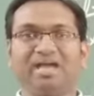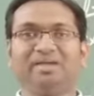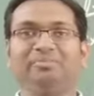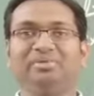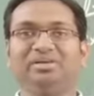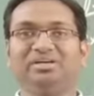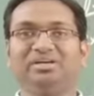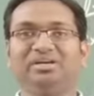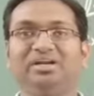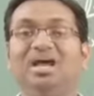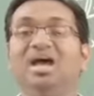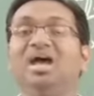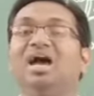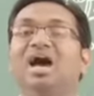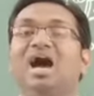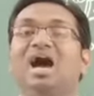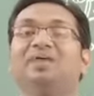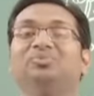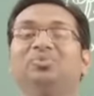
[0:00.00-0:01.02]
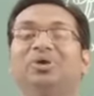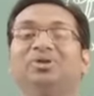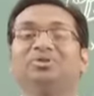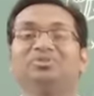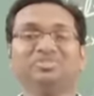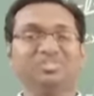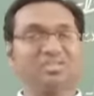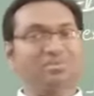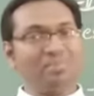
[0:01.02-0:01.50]
my mirror, I am
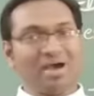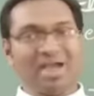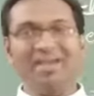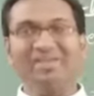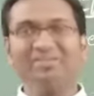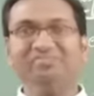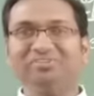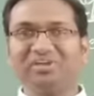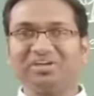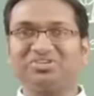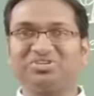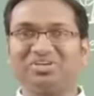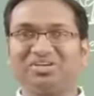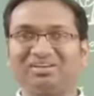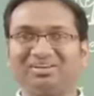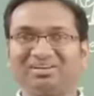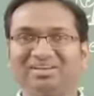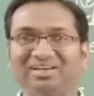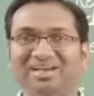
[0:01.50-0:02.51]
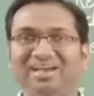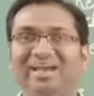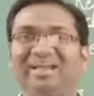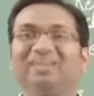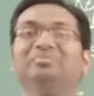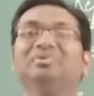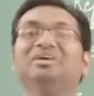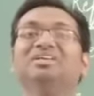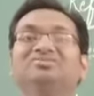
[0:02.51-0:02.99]
going to see my reflection.
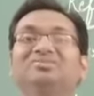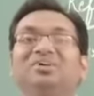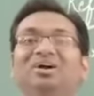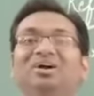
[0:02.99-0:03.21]
It means